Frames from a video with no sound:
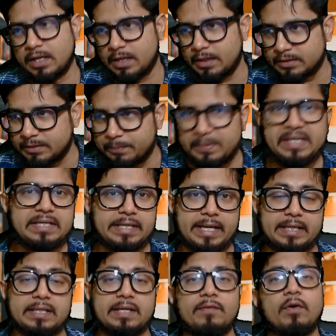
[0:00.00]
uh, the
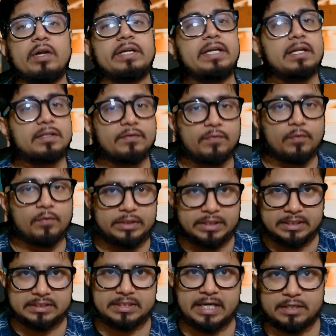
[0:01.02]
btech they've only done the four
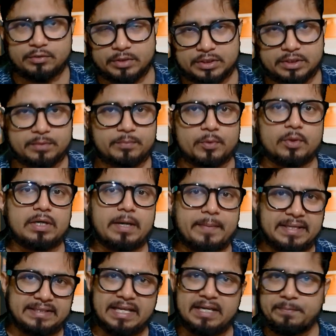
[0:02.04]
years graduation
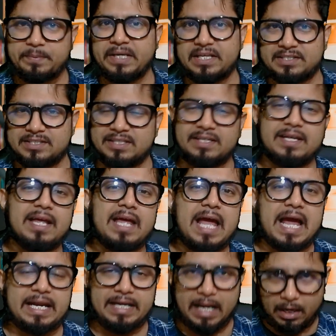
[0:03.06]
program and then phd
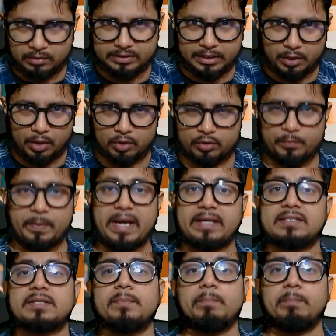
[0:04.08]
and now they are
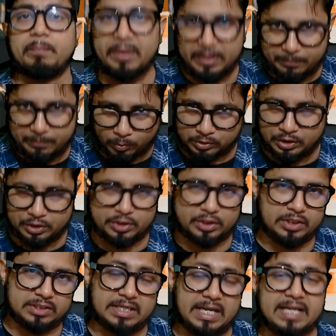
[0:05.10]
occupying some big
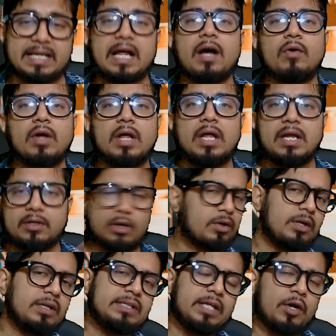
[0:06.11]
positions and now
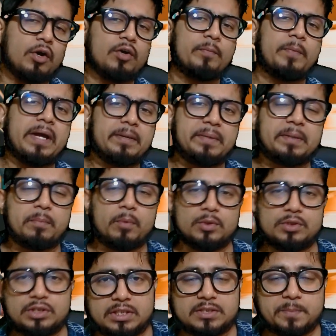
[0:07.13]
not only they're occupying big
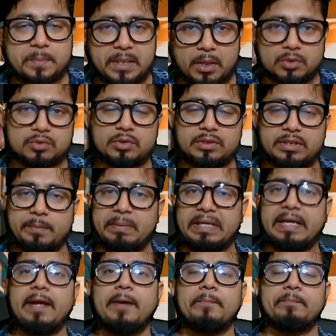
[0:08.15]
positions but also they
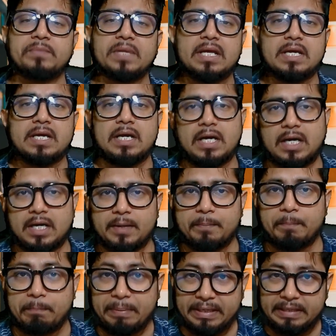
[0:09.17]
became uh,
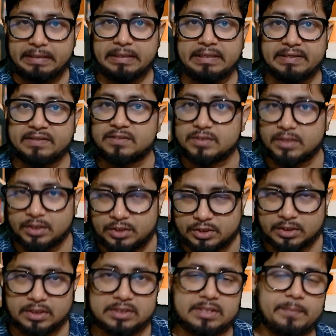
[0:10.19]
big
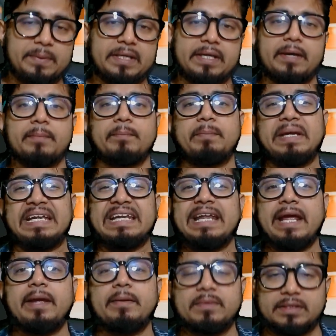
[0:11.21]
researchers they became big
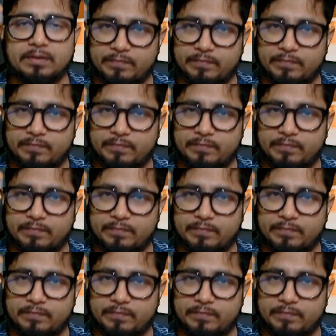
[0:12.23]
name in